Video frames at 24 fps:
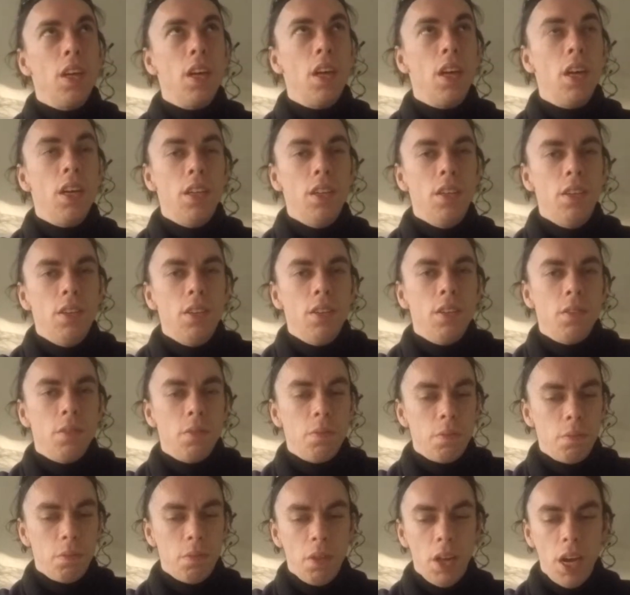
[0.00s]
and
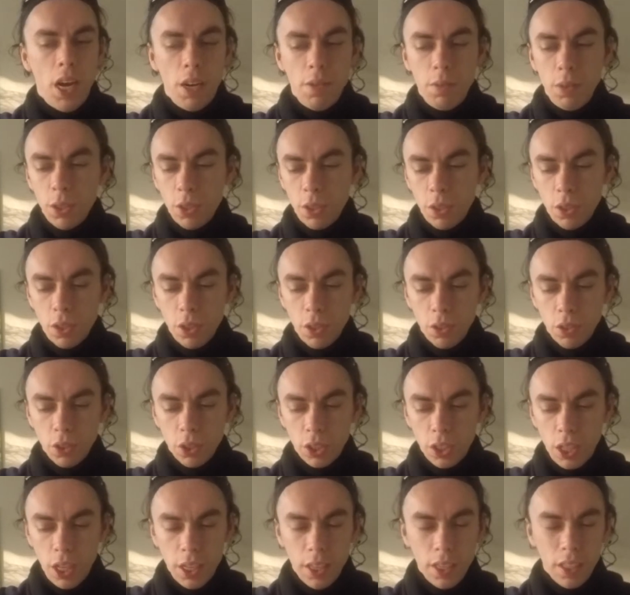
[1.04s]
I was
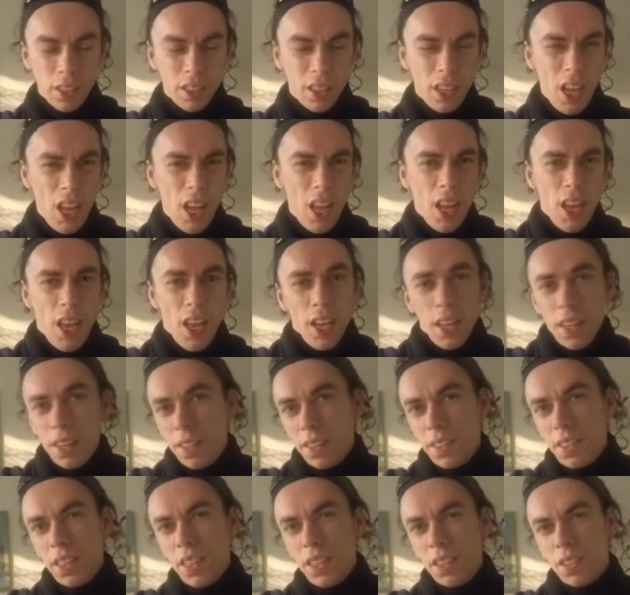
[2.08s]
understanding
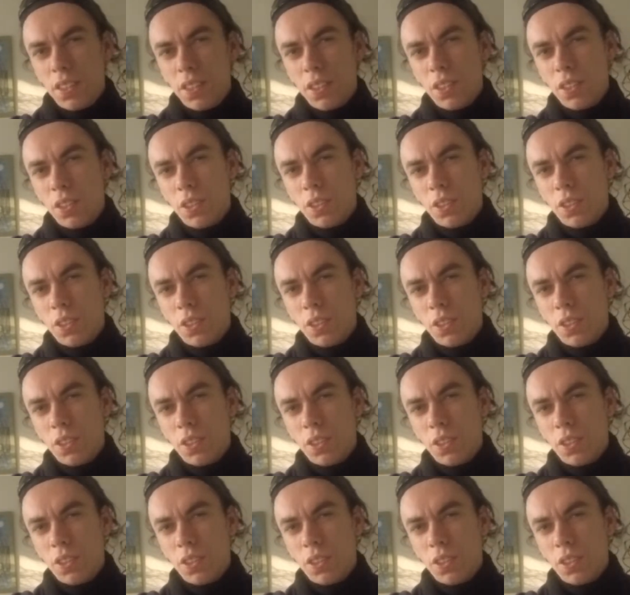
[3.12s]
that